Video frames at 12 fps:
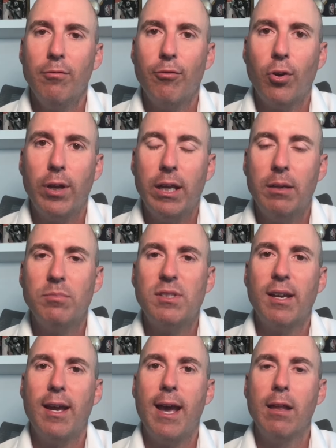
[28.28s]
for him
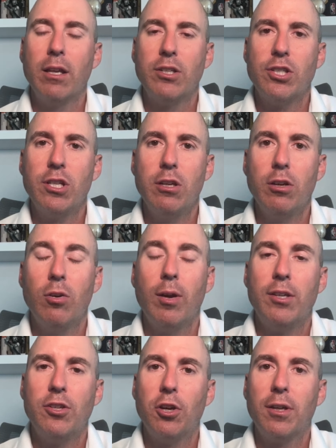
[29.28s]
to L S U.
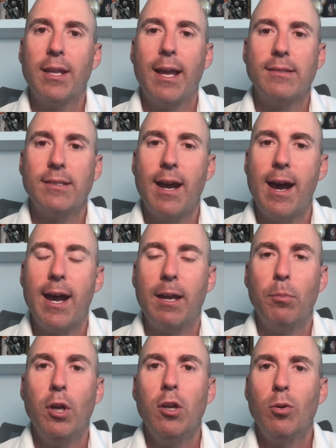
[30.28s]
And during that
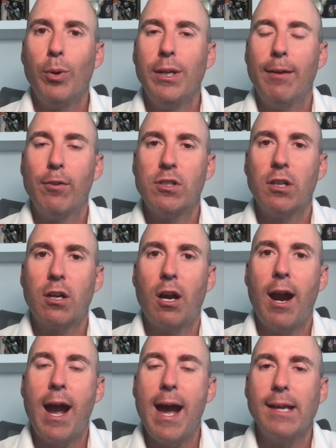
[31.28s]
time, we never took
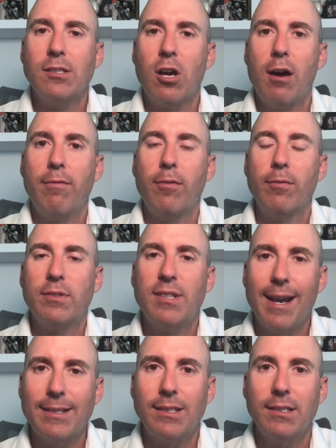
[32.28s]
our eyes off
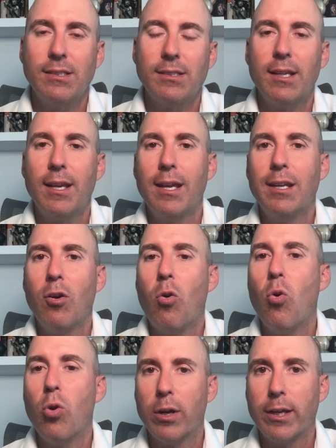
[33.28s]
Texas and
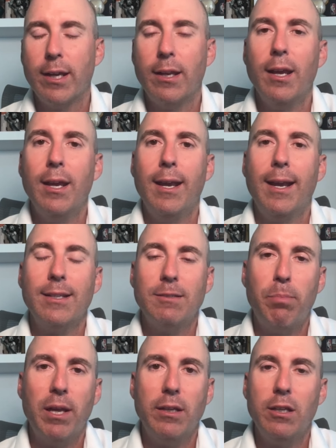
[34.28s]
Oregon. And he's
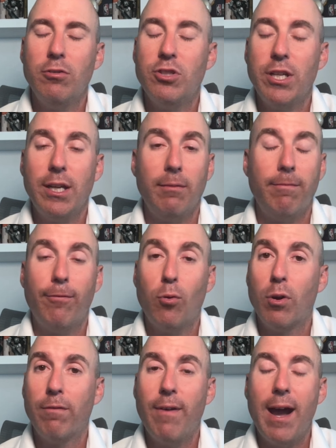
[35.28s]
been to Eugene
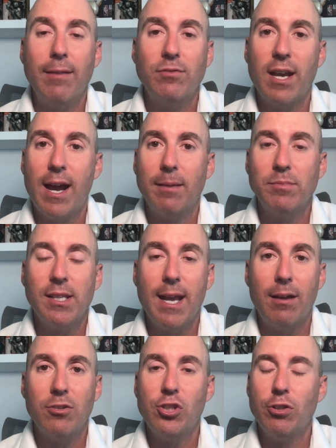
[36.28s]
four or five times
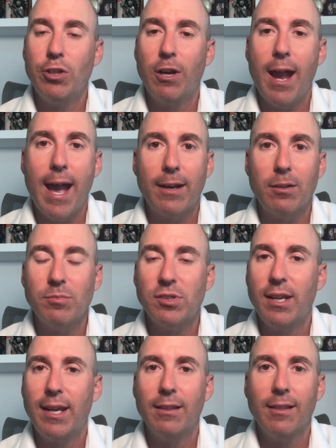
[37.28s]
now. Junior Adams,
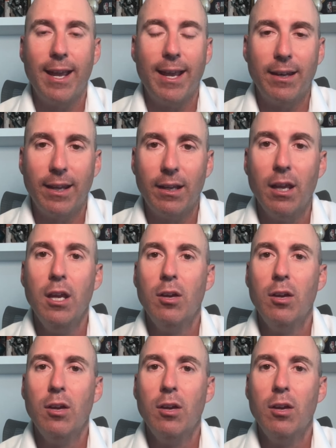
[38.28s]
Dan Lanning,